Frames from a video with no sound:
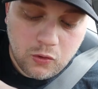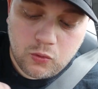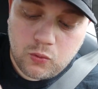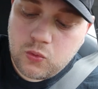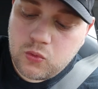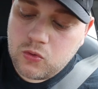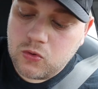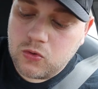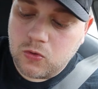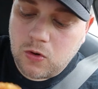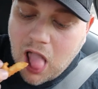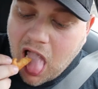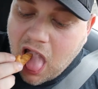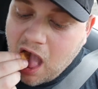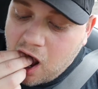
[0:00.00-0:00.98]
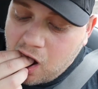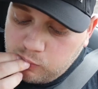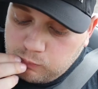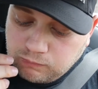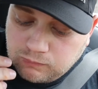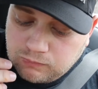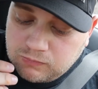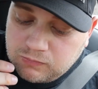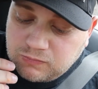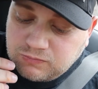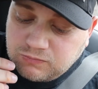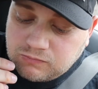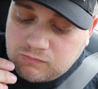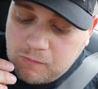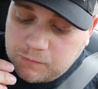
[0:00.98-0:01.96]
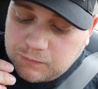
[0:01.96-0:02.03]
Ooh. Mmm.
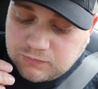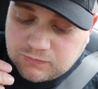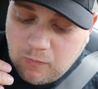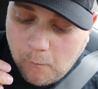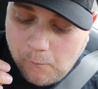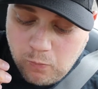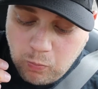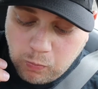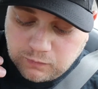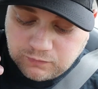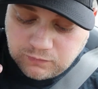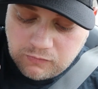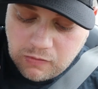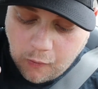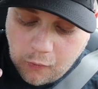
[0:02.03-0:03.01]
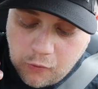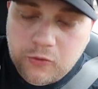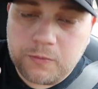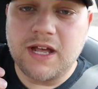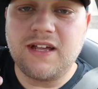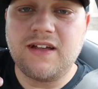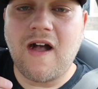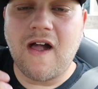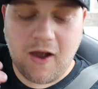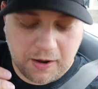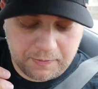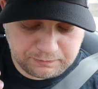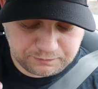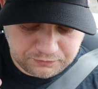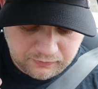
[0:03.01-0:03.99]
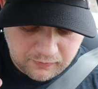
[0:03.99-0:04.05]
Oh my
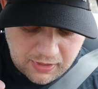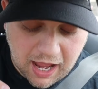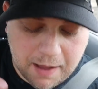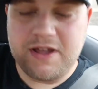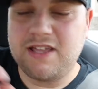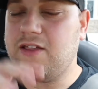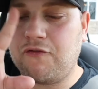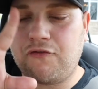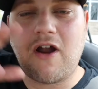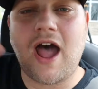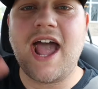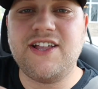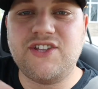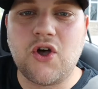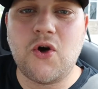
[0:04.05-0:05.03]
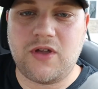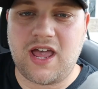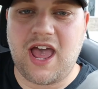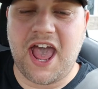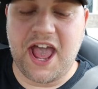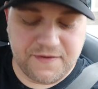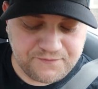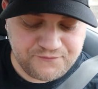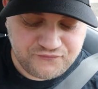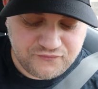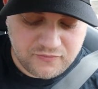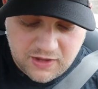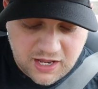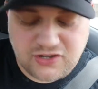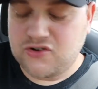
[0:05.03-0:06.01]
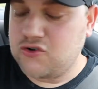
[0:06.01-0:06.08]
God. I mean, the fry's okay.
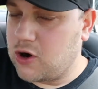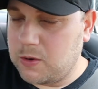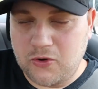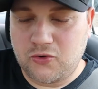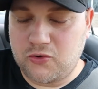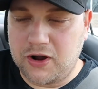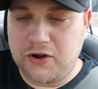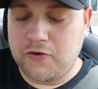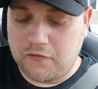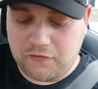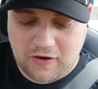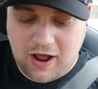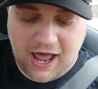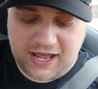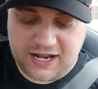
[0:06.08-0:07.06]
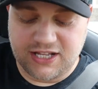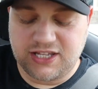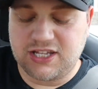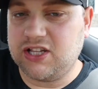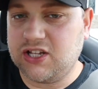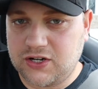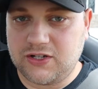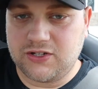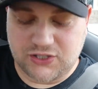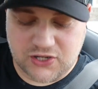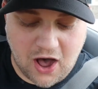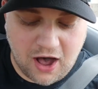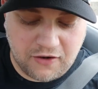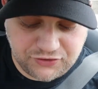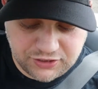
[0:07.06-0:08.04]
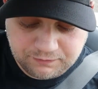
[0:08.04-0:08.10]
It's a normal crinkle fry and it's a little
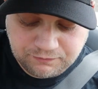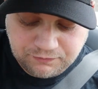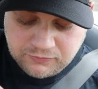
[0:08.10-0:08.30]
soft.